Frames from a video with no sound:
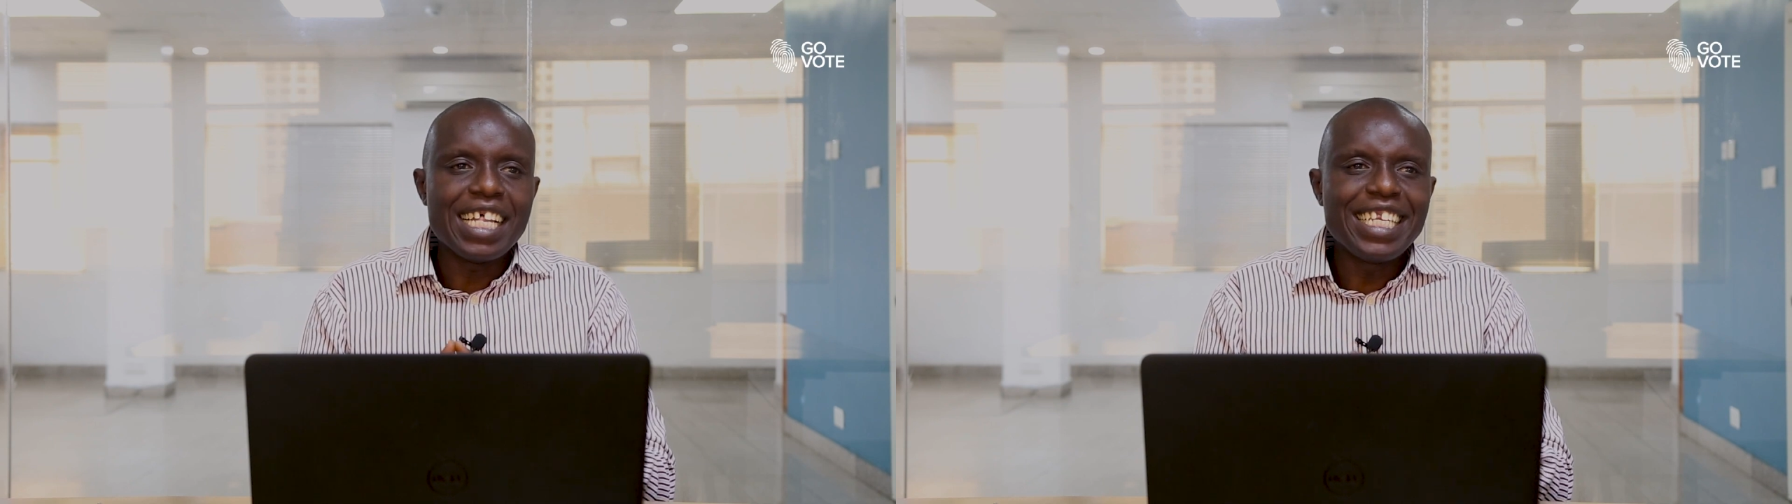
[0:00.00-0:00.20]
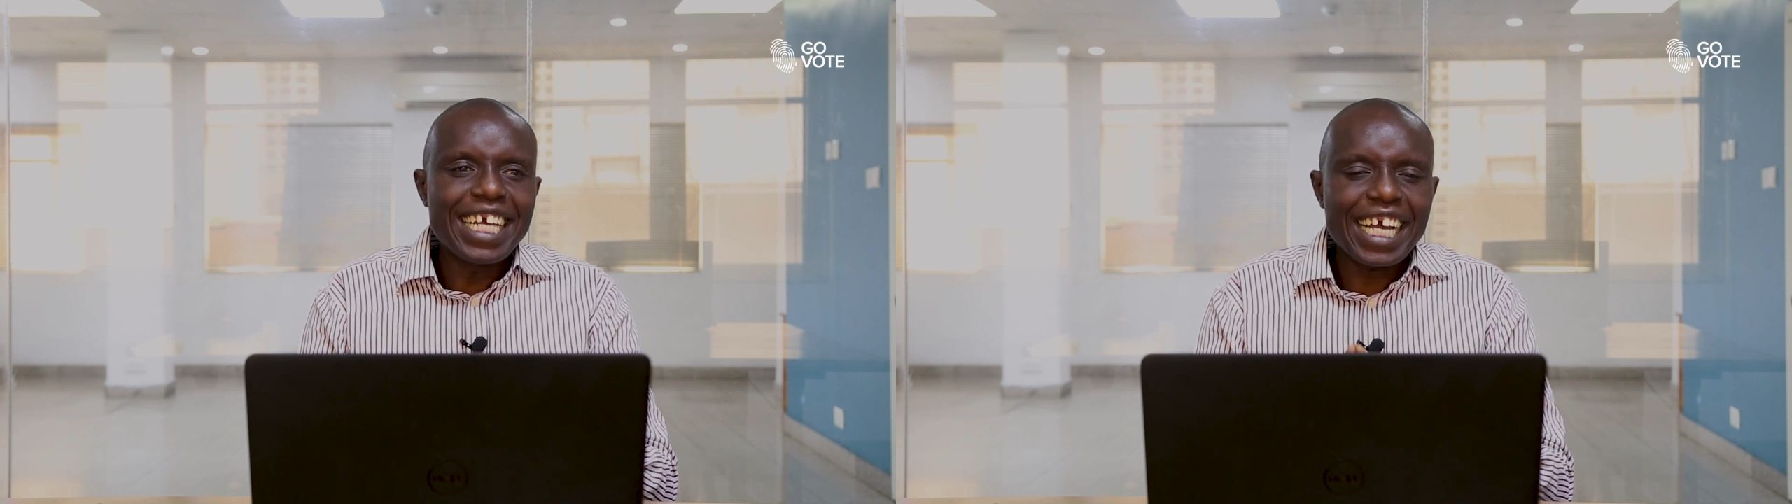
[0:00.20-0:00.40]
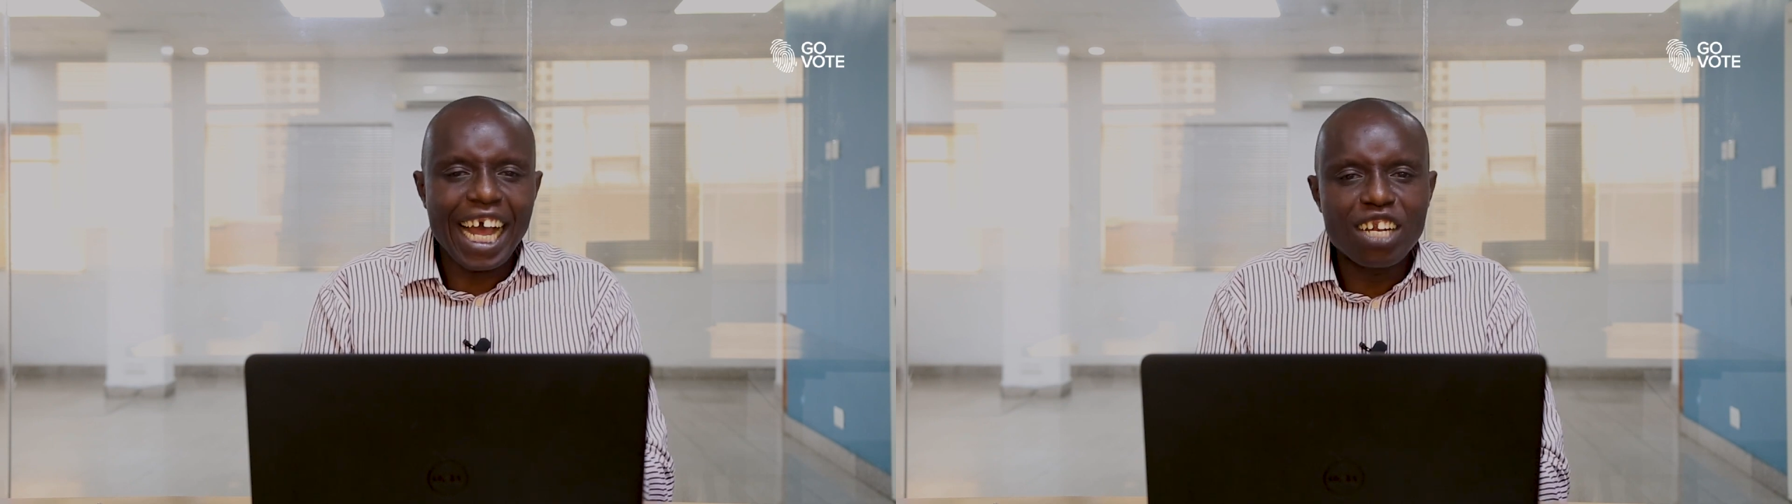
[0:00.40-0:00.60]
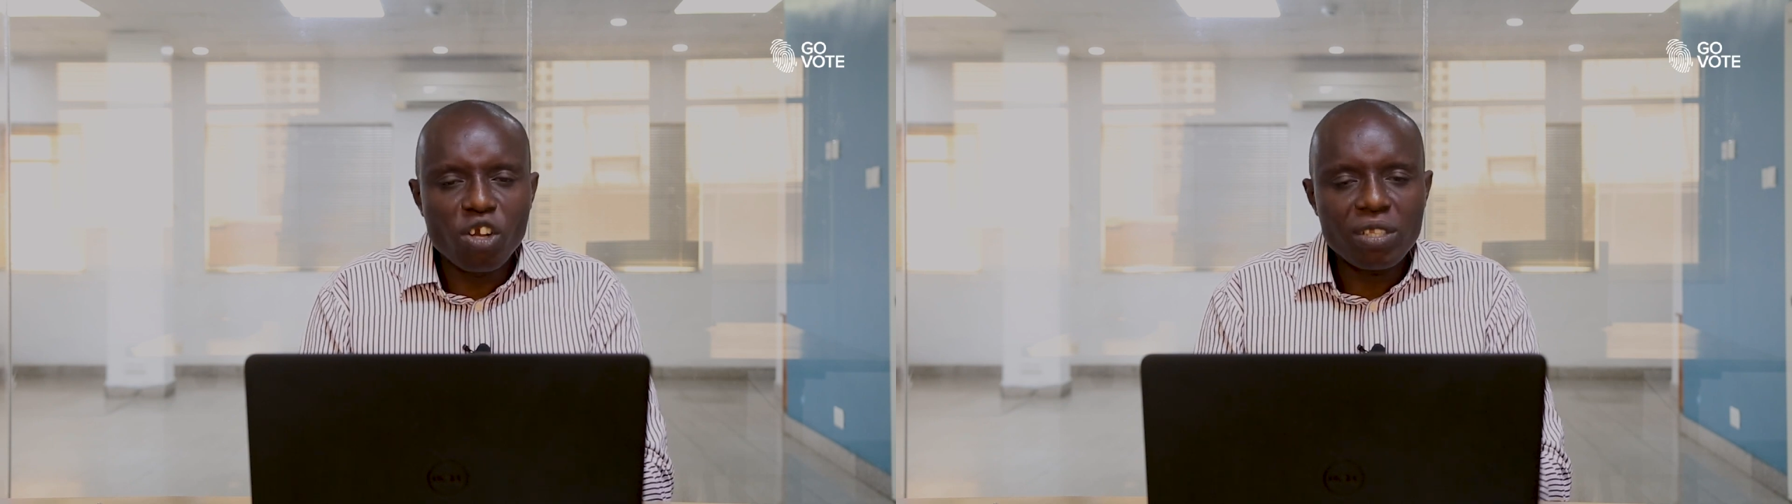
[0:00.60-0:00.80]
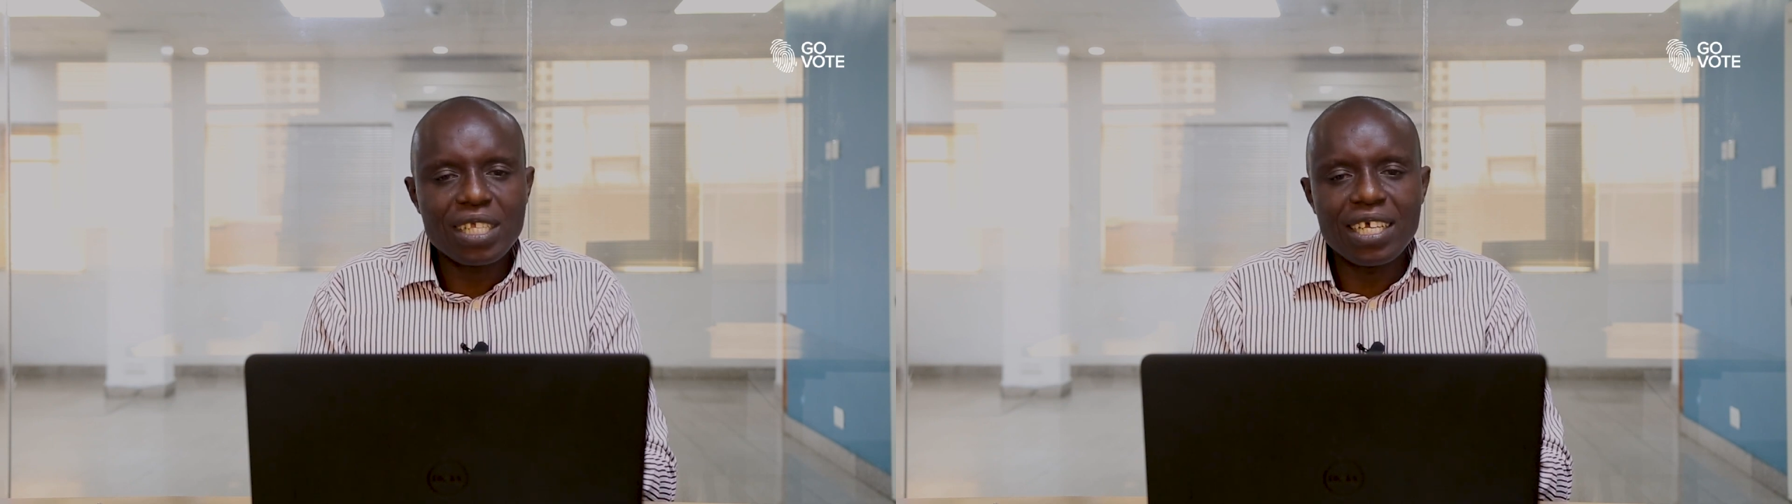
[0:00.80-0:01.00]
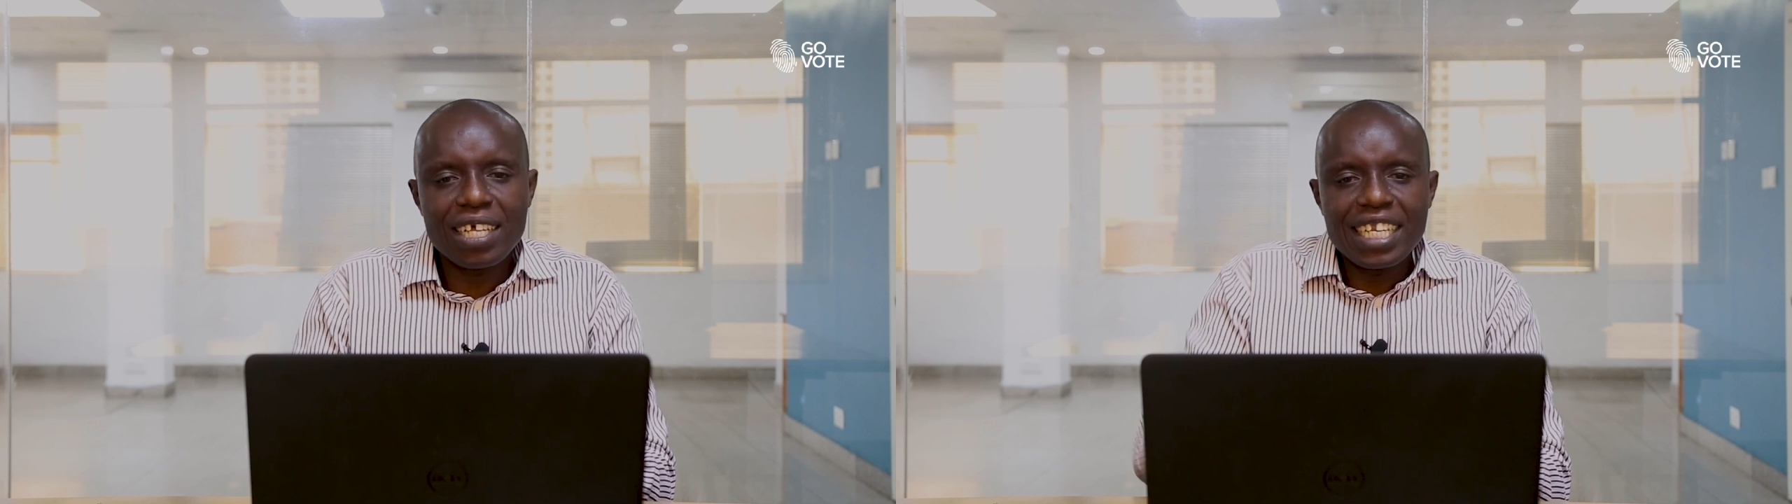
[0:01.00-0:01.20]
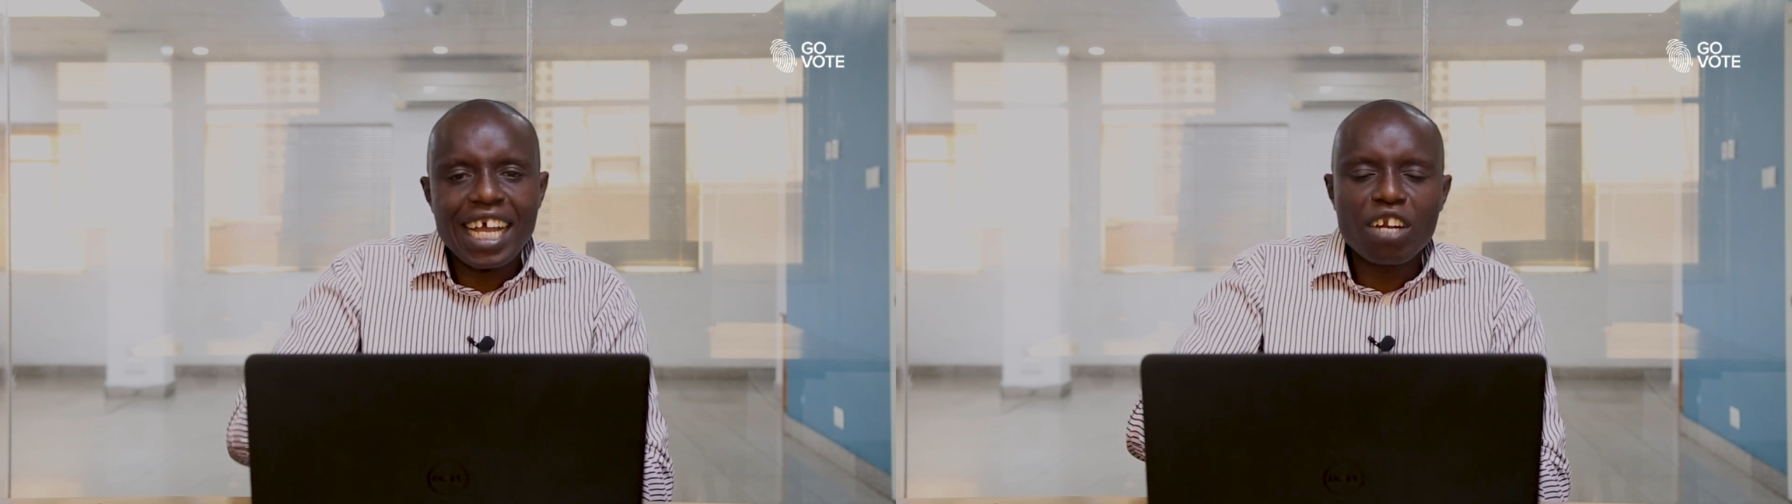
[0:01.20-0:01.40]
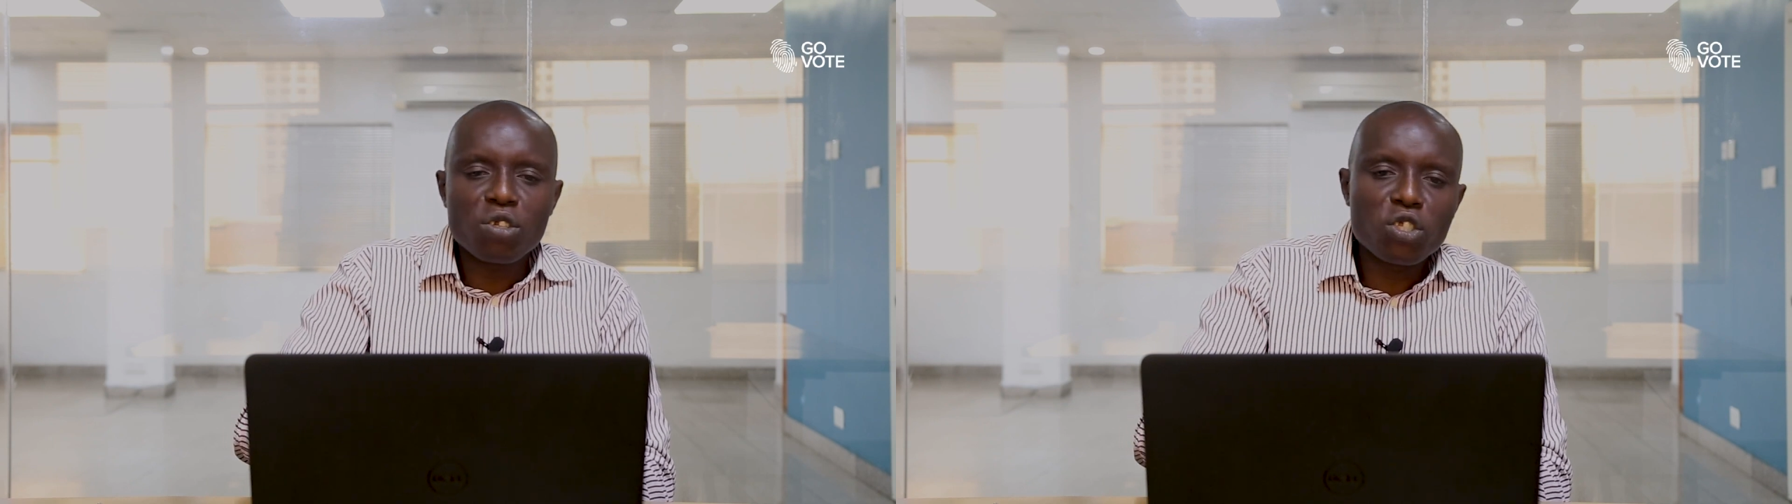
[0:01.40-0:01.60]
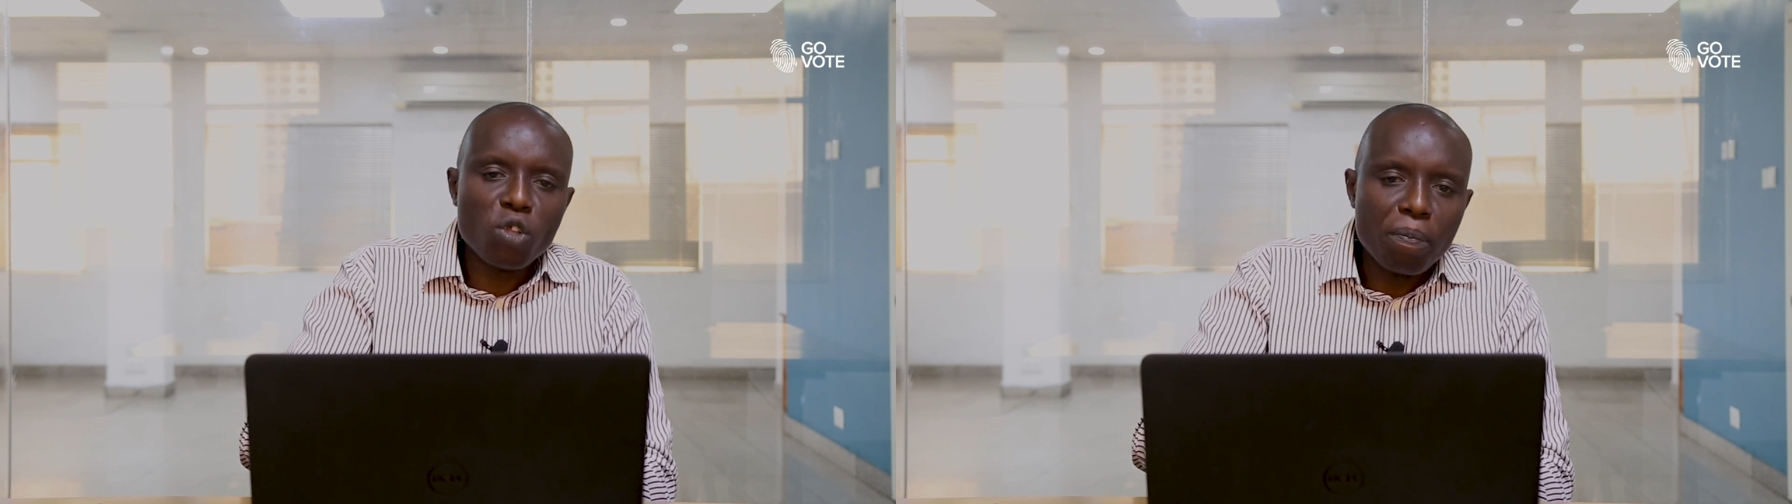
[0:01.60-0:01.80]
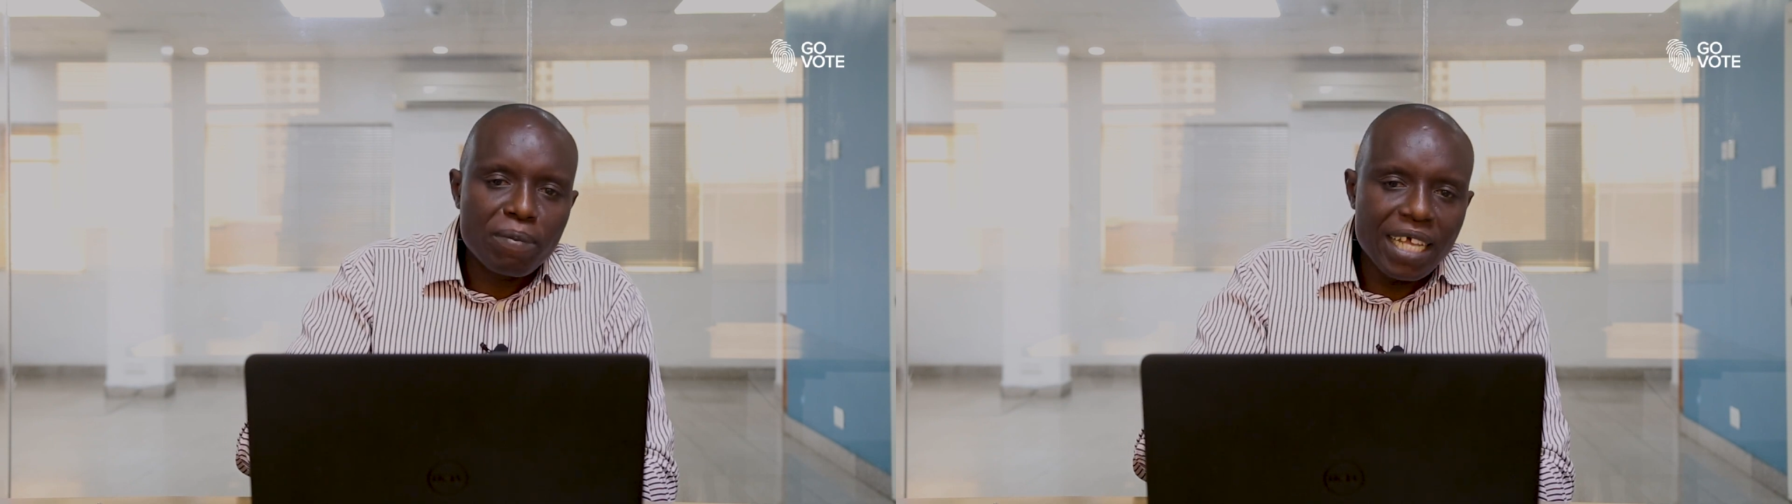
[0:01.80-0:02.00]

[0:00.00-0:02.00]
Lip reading: They cannot stop